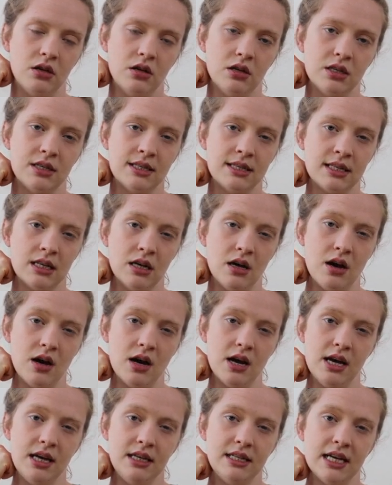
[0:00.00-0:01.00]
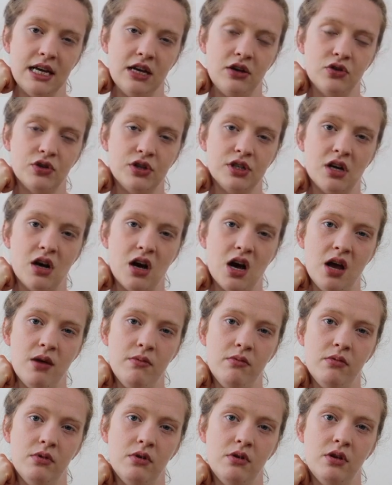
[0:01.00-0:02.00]
slide, take your
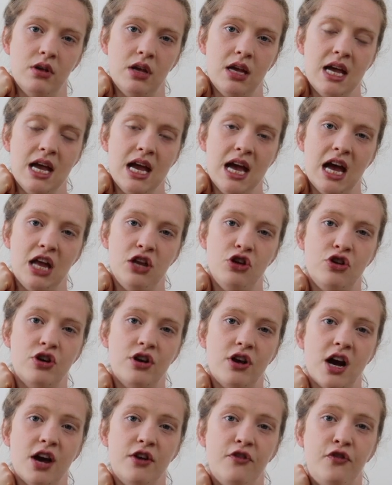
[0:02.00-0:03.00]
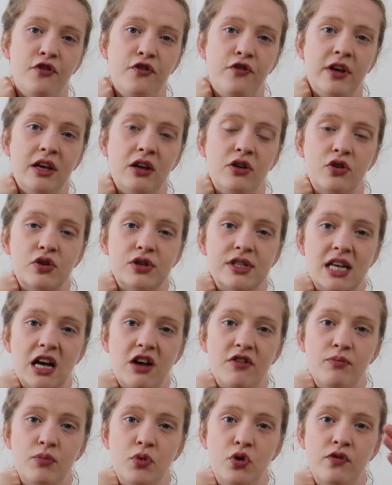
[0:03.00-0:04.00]
time. And you can kind of feel
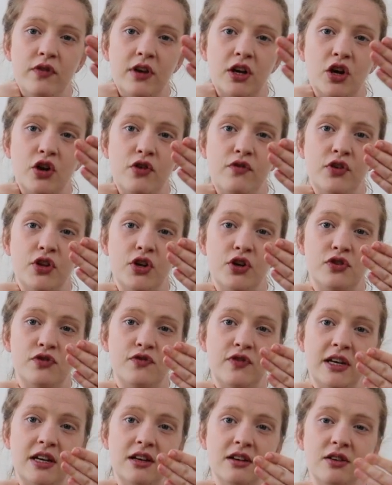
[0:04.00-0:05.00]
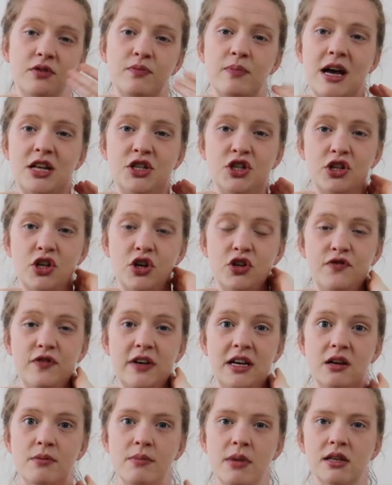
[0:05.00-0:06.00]
yourself moving over those fingers. Imagine those
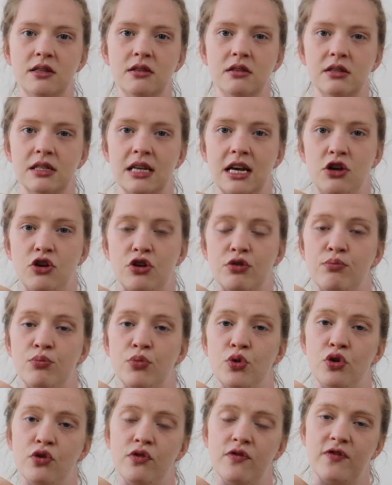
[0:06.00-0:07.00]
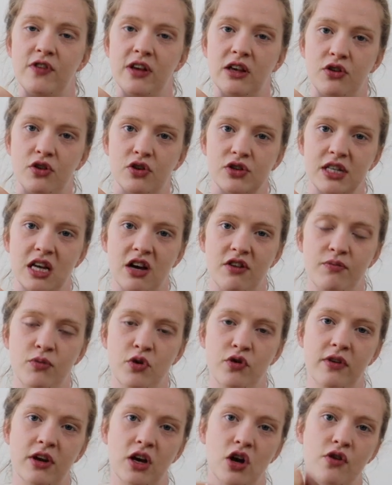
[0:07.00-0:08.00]
finger muscles, yeah, you can feel yourself
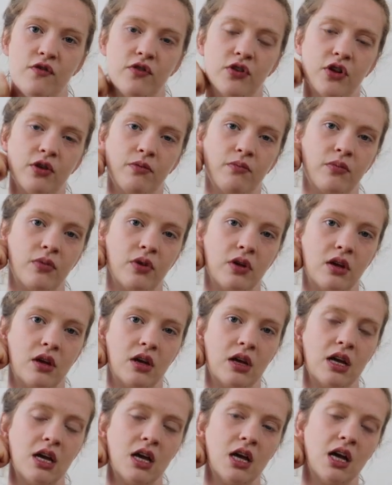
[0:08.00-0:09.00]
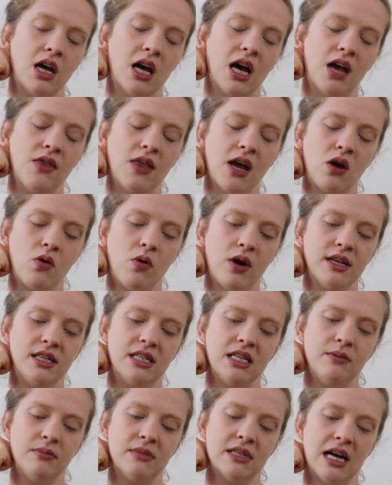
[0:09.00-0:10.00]
moving over them. And they're quite
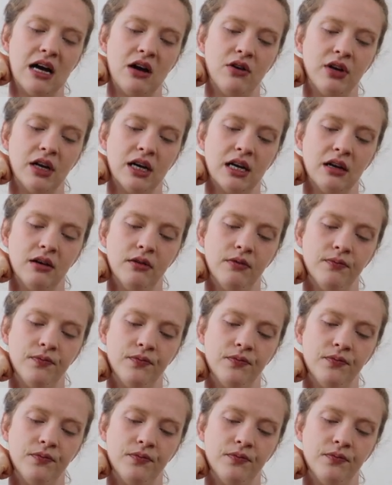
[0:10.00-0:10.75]
deep down, yeah.